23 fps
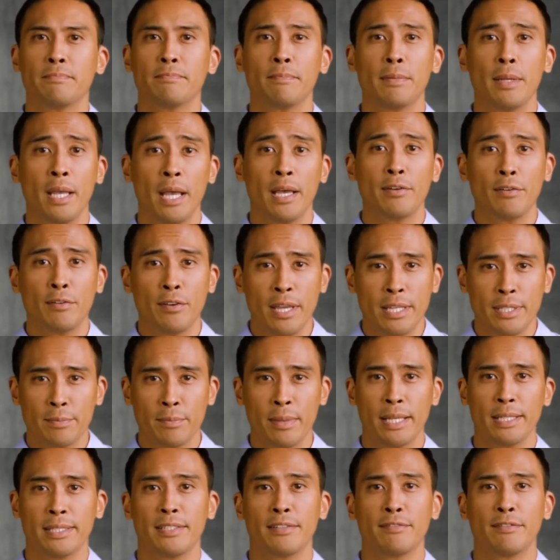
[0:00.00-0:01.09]
But other
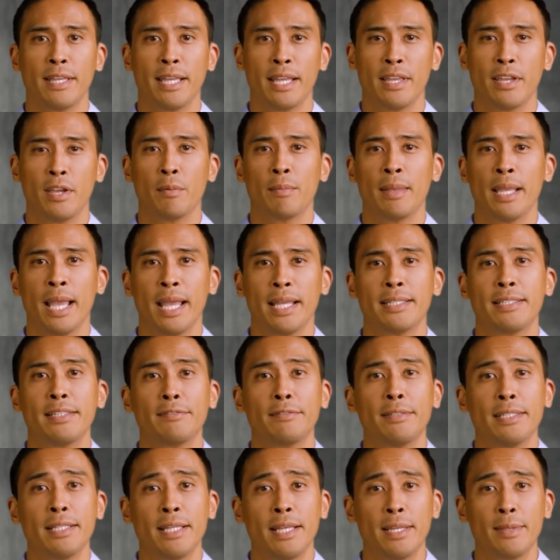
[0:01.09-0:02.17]
aspects of economic
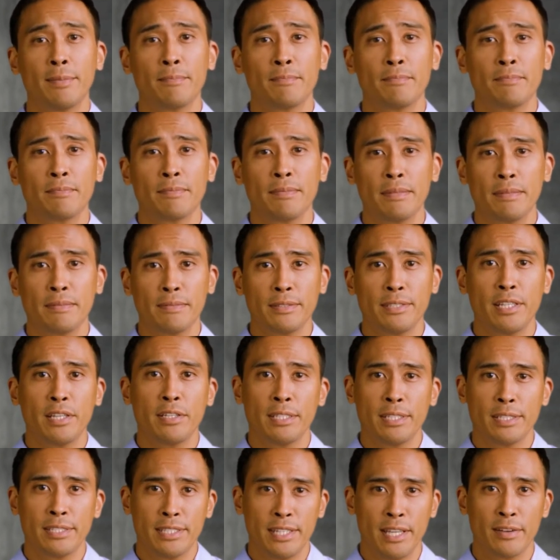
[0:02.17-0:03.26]
activity,
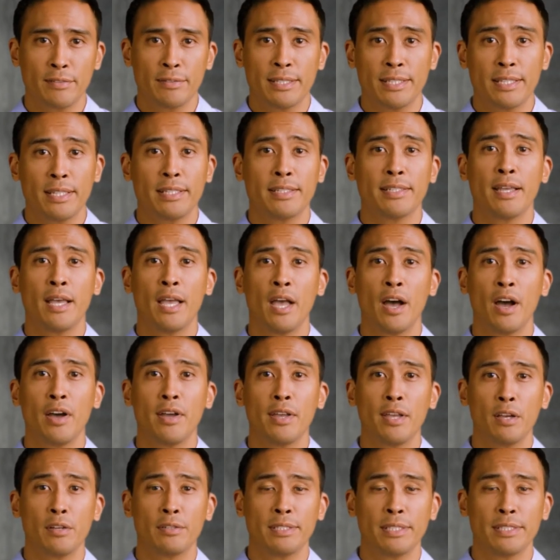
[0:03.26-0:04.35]
such as services, are
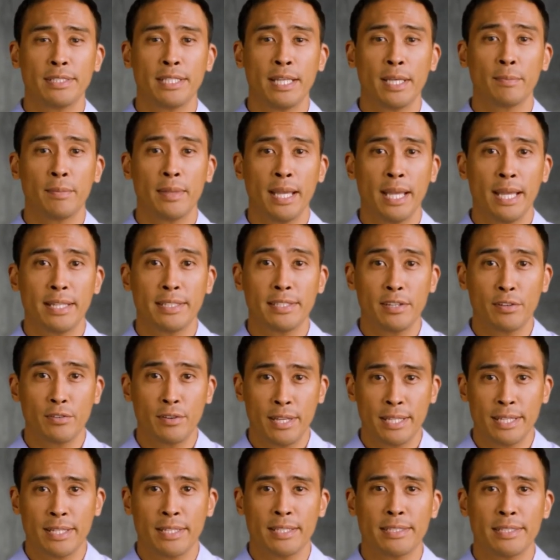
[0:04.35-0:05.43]
not as deeply
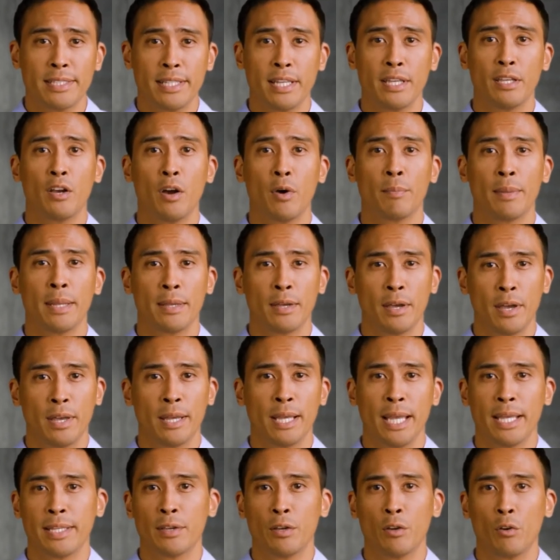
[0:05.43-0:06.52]
integrated as in a common
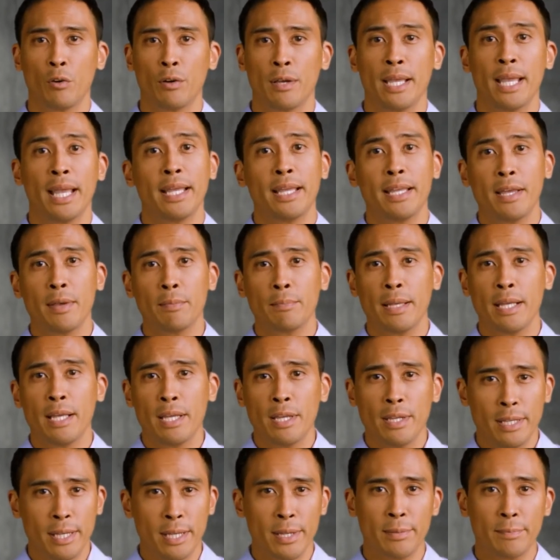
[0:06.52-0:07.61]
market or an economic
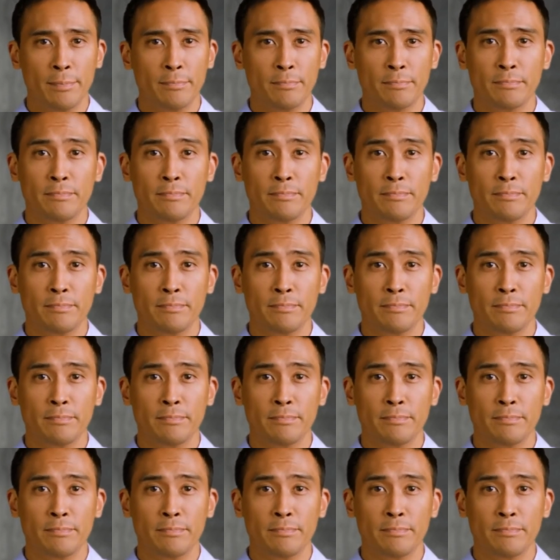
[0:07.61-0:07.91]
union.